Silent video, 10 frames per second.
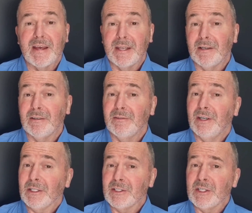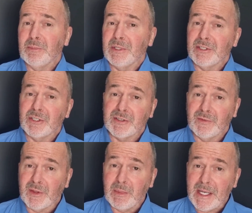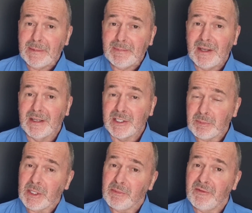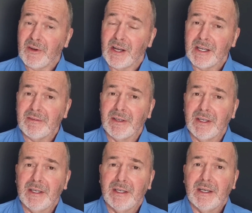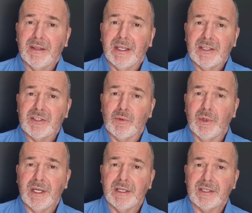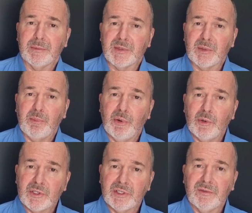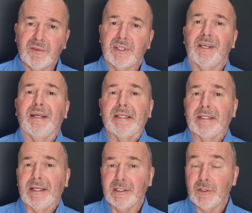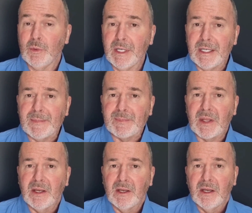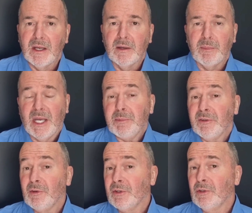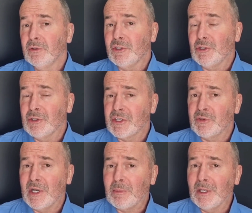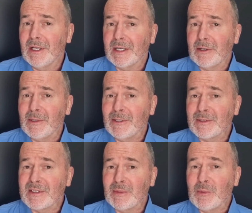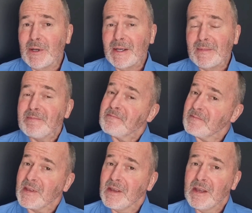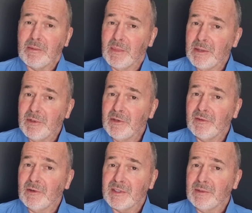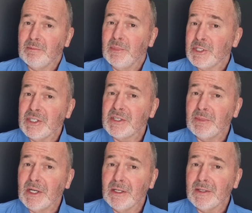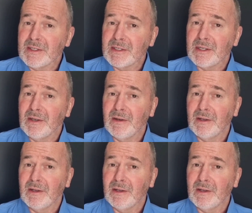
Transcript: Now, final tip is just for the men. Tip number 5, that is to wear some supportive, tight underwear. Perhaps you've got an old jock strap lying around somewhere. Maybe you've got some budgie smugglers